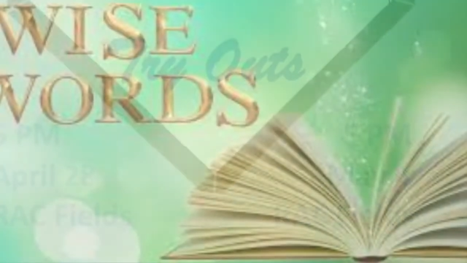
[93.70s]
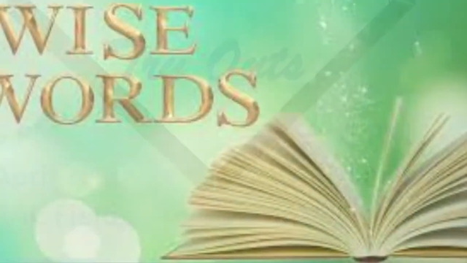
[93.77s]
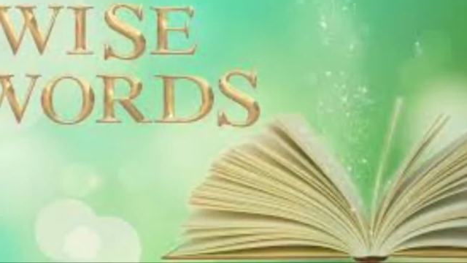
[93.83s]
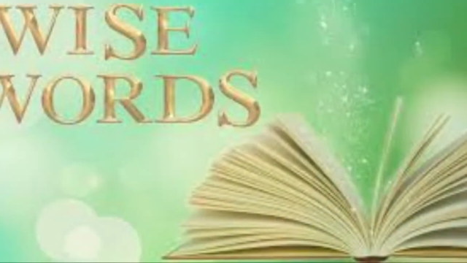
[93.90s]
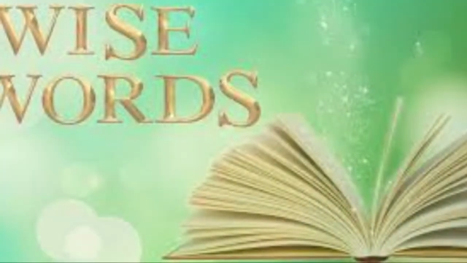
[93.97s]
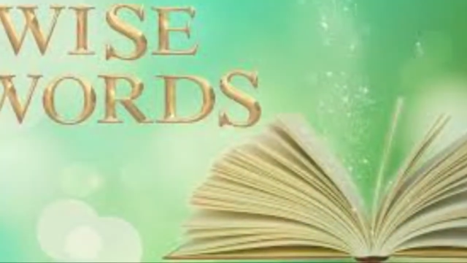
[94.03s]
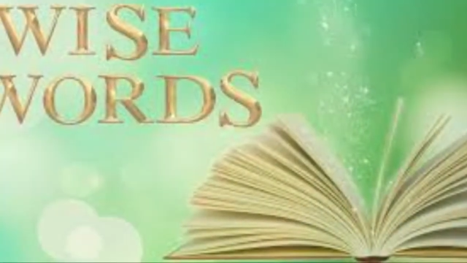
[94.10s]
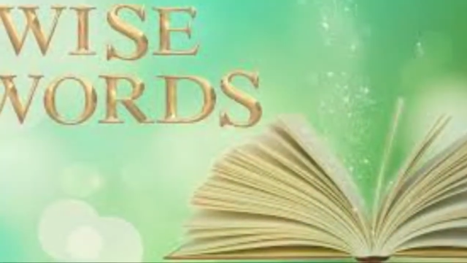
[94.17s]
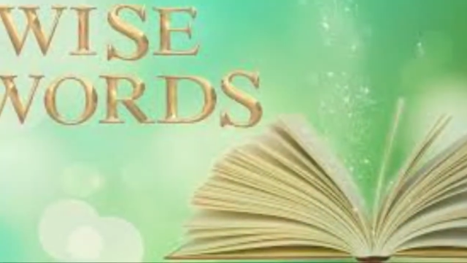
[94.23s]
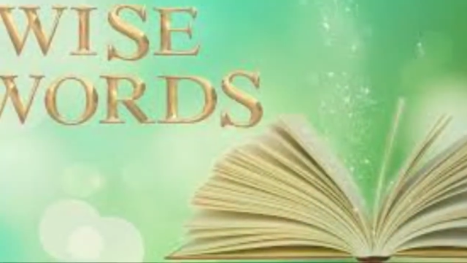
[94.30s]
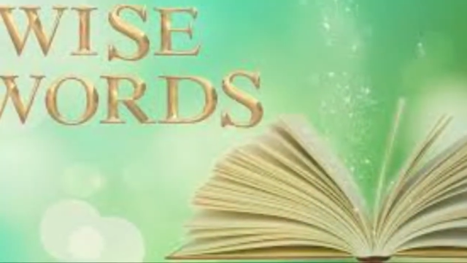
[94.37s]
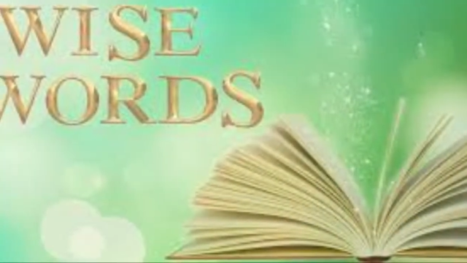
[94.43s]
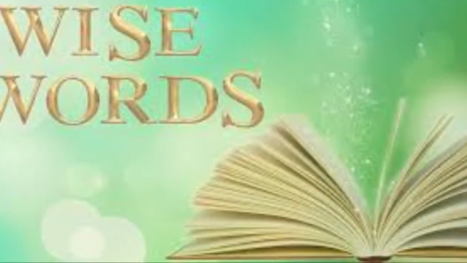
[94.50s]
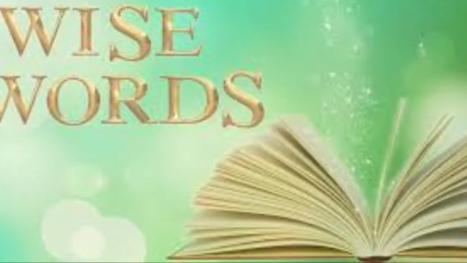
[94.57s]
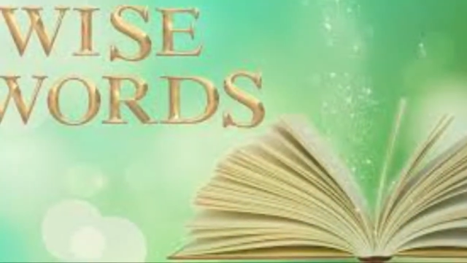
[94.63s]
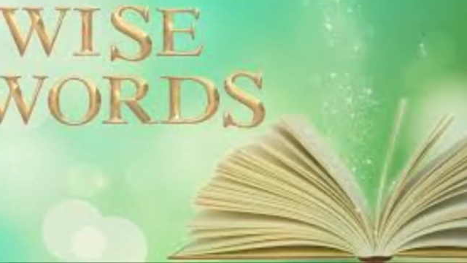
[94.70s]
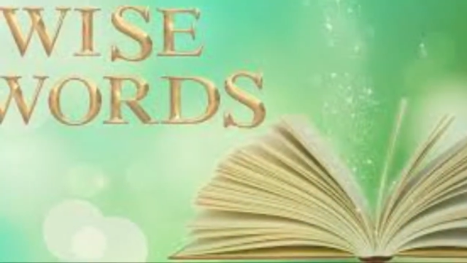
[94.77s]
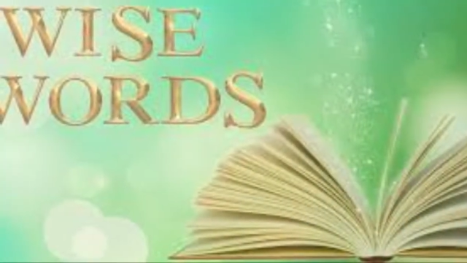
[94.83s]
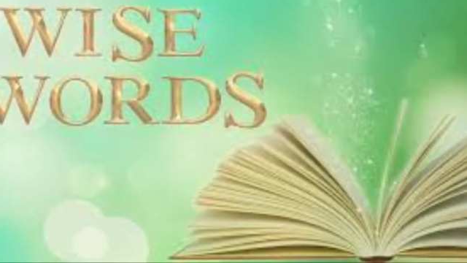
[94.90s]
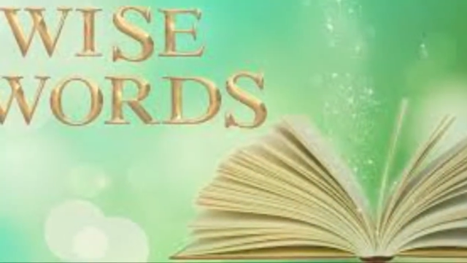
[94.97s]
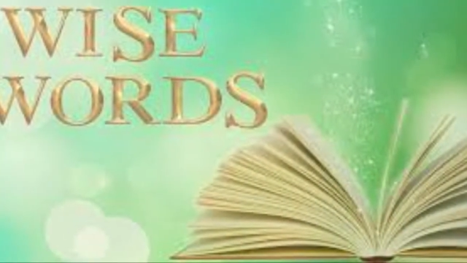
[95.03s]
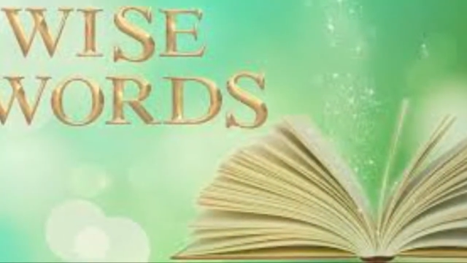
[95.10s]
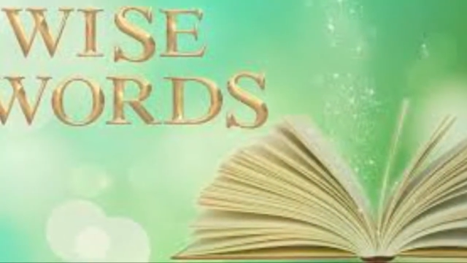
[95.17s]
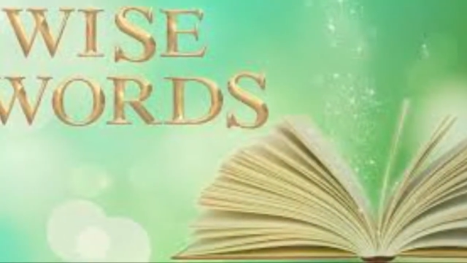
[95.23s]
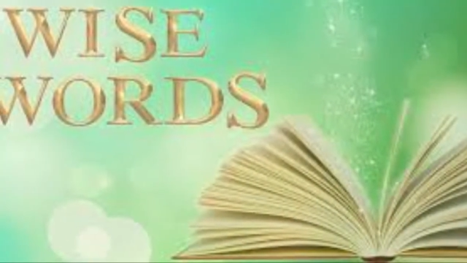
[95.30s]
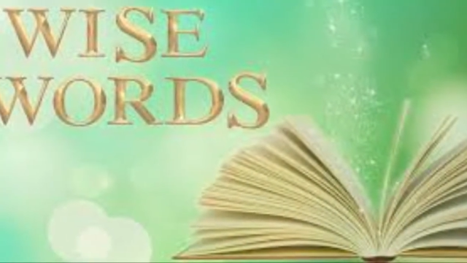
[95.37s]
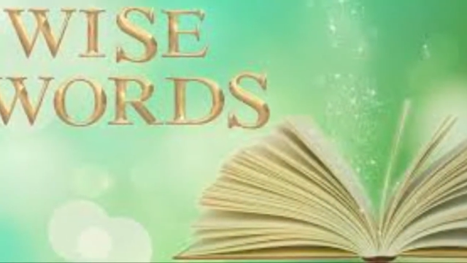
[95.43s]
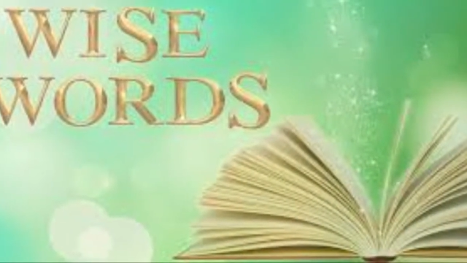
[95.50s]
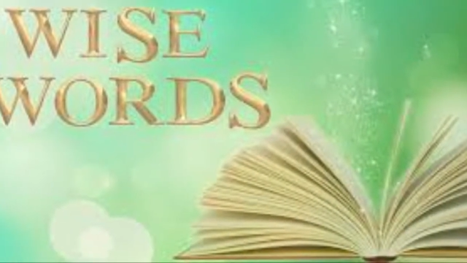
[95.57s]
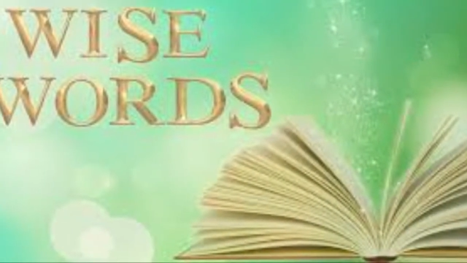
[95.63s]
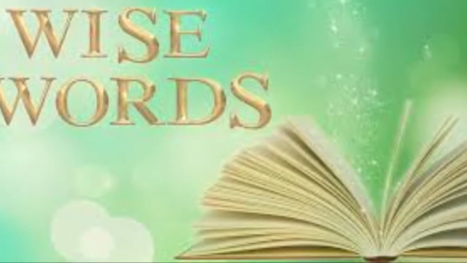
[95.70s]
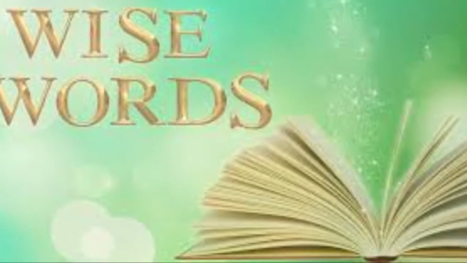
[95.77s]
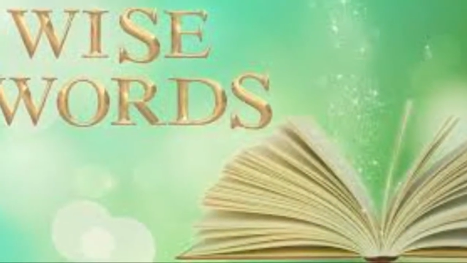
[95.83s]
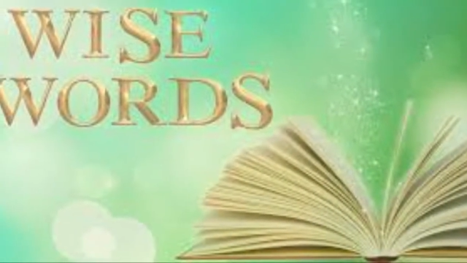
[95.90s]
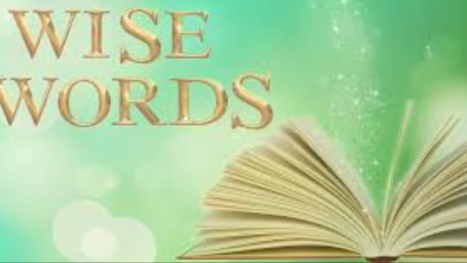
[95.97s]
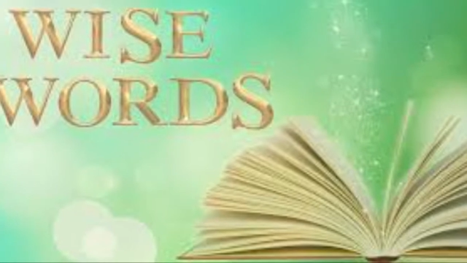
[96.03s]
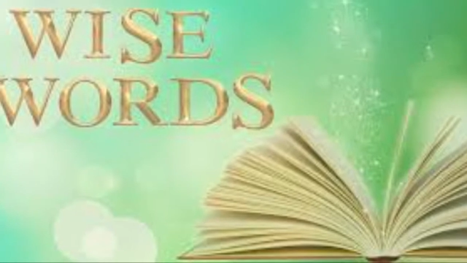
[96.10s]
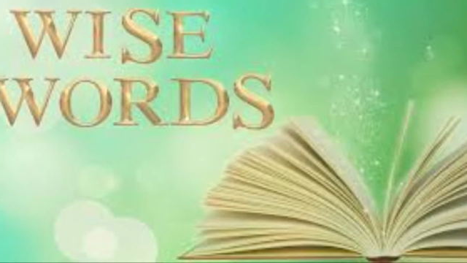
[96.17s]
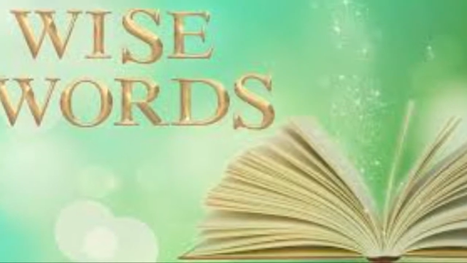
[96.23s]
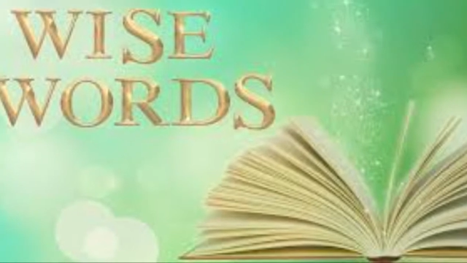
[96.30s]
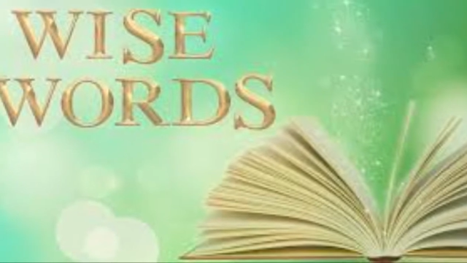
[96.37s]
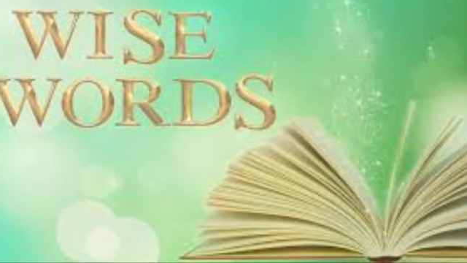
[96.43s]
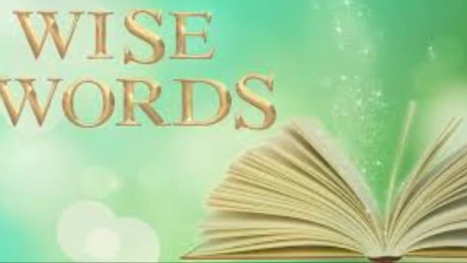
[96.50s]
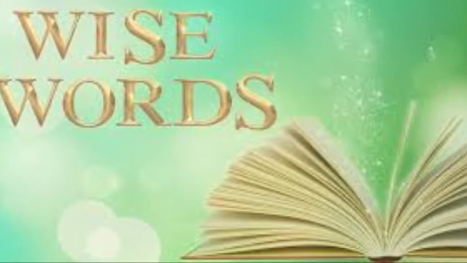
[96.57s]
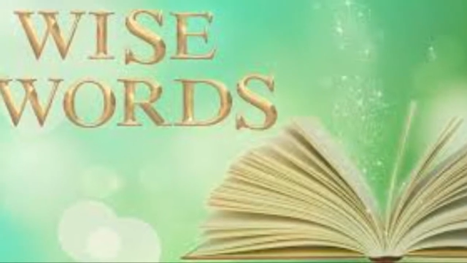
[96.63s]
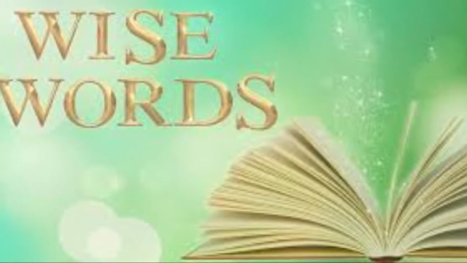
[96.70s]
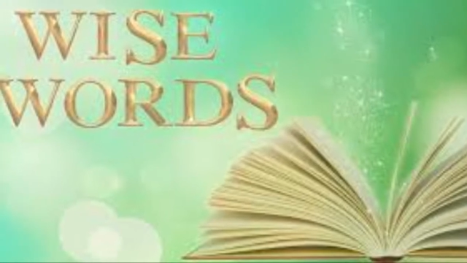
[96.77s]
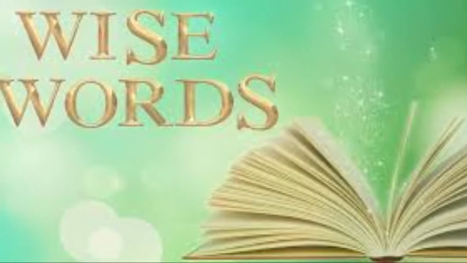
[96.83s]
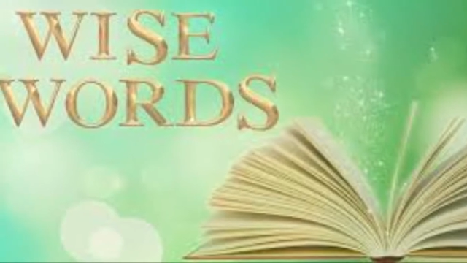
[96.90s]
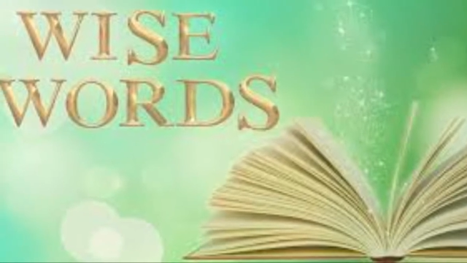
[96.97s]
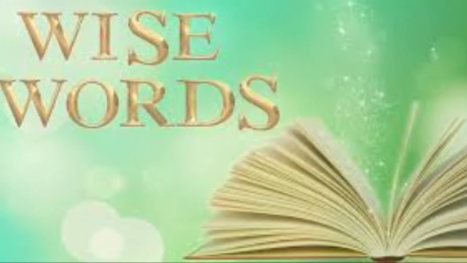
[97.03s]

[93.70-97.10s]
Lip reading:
Nobody's mouth can be seen.